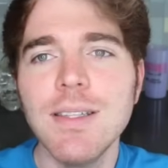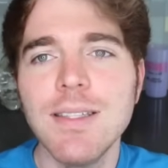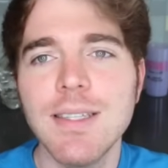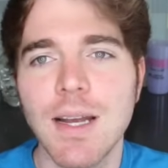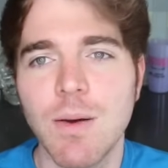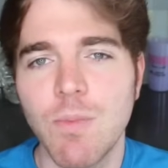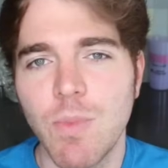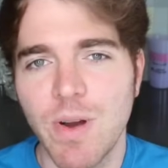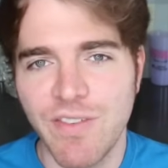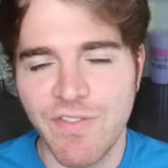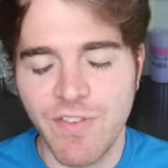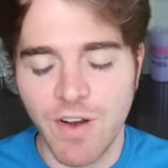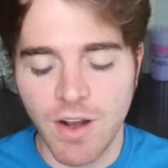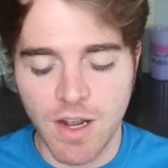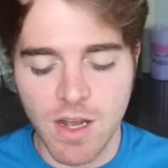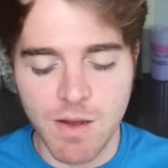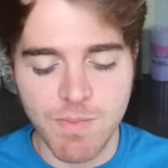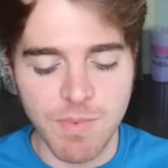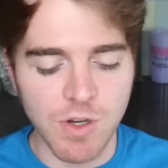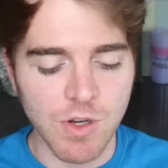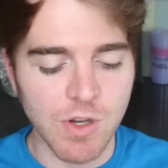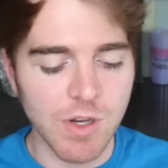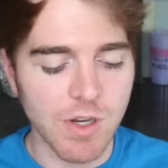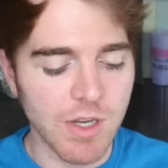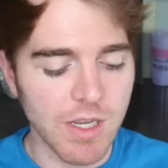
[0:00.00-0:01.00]
could Subway fuck
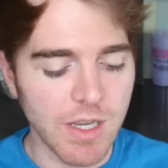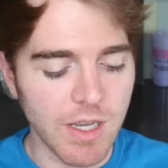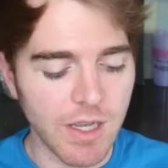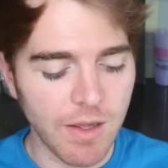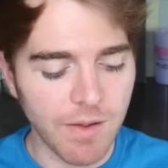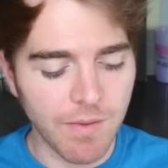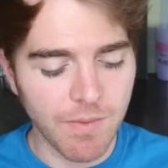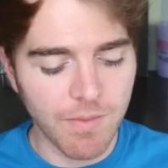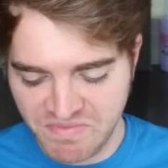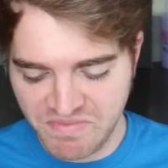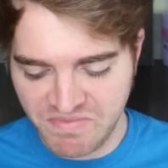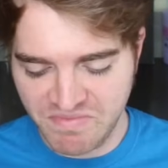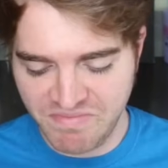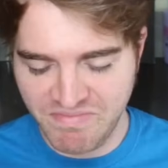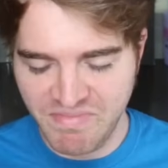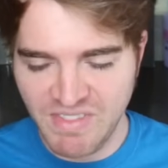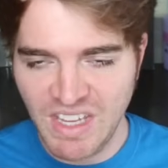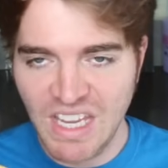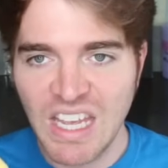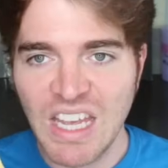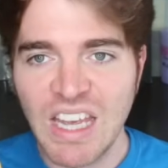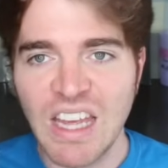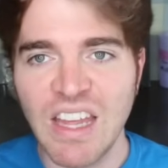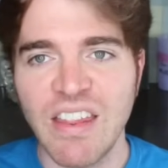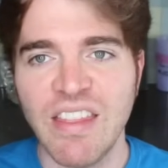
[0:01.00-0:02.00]
up a cookie?
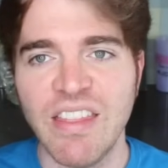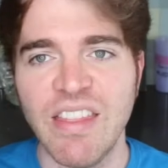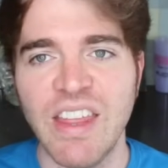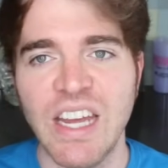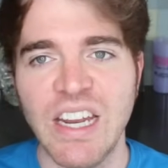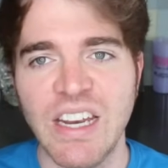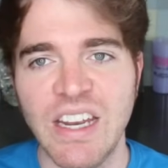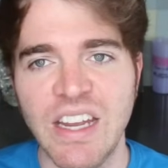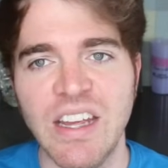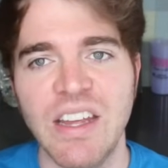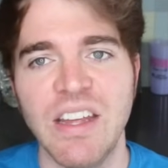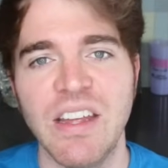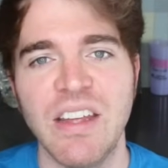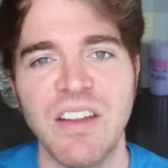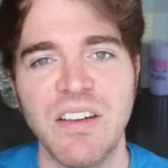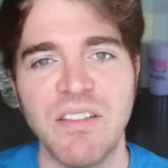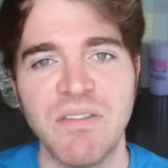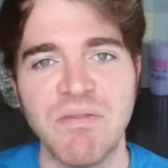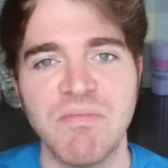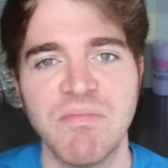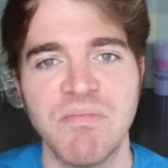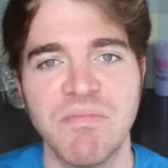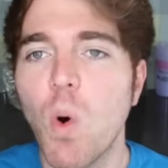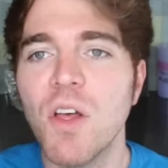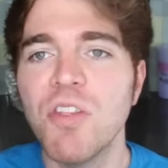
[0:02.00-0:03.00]
They did.
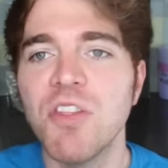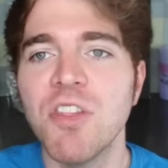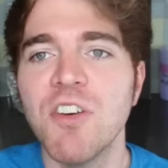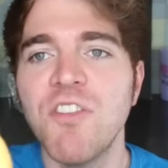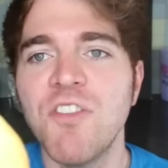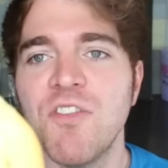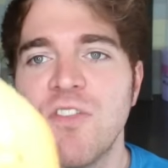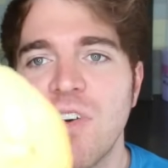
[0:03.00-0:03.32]
What the